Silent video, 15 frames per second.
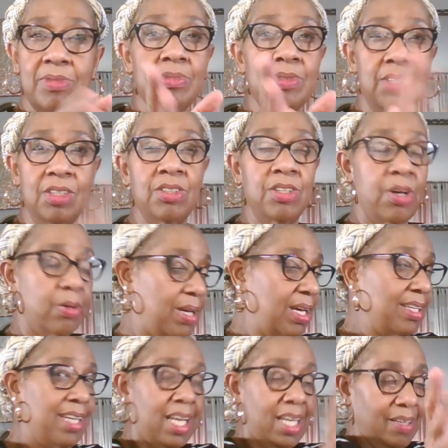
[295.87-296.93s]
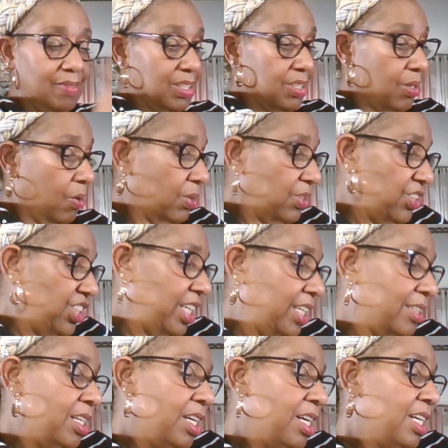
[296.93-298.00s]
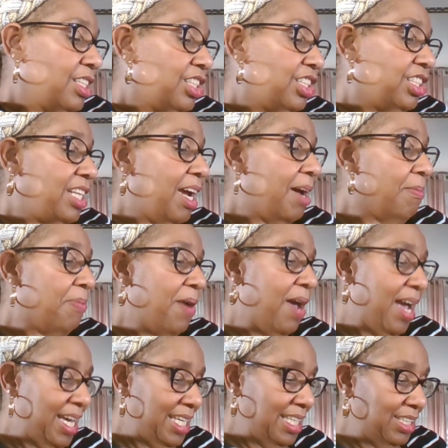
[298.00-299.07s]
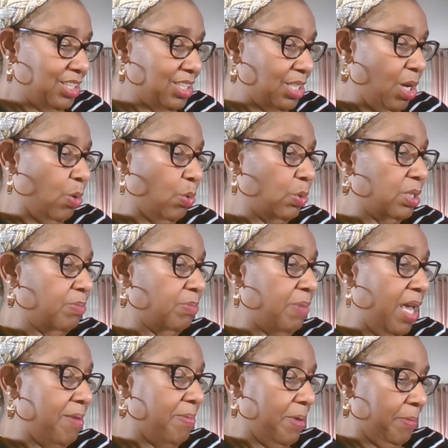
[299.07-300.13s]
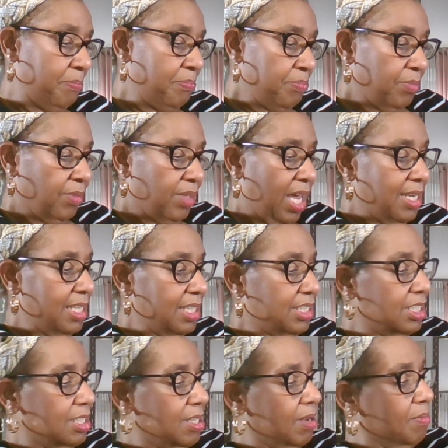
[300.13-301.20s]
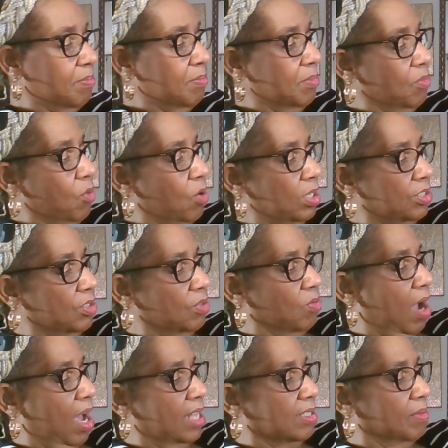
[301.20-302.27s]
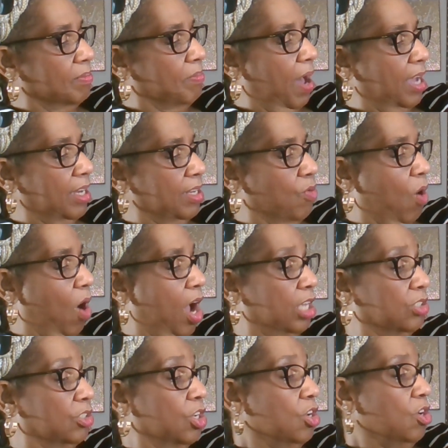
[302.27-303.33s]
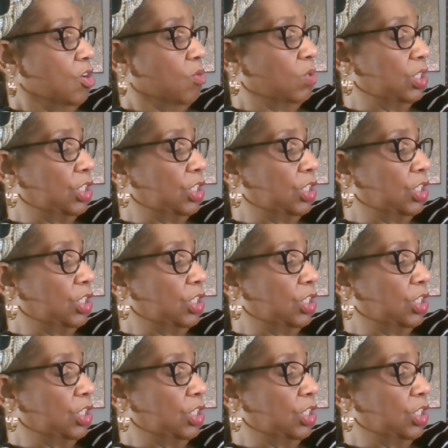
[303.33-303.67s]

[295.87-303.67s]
you know, I can't even talk shit. Champagne Toast, baby. And this is the moisturizing body wash with